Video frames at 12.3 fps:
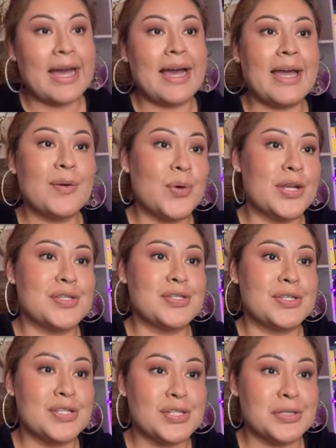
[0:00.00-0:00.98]
I waited
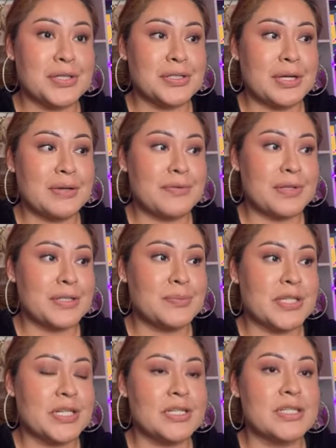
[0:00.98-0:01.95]
such a long time for this
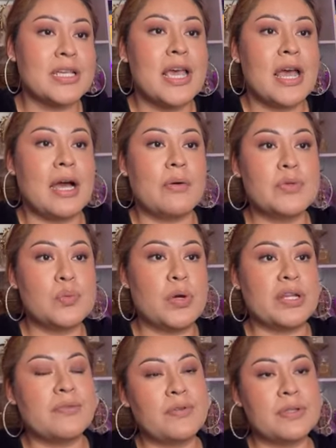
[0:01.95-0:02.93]
because I was
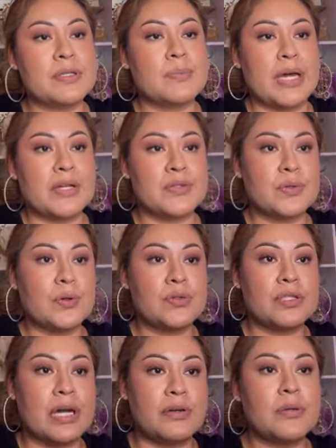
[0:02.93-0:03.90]
waiting for this bag to go
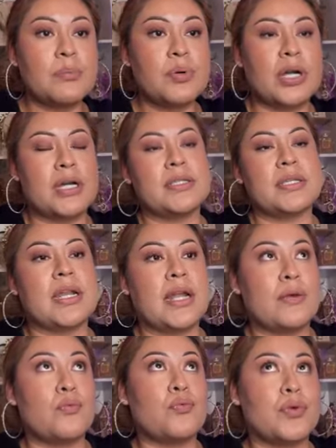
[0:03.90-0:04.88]
down in price, and
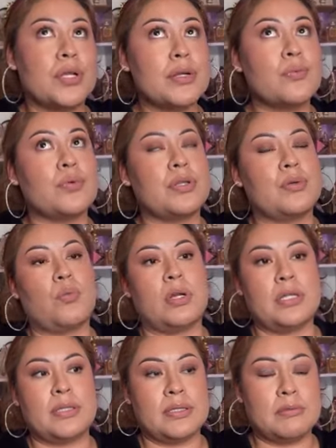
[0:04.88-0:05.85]
I really, really
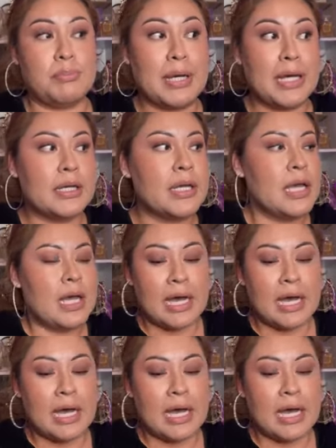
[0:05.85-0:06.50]
wanted this bag.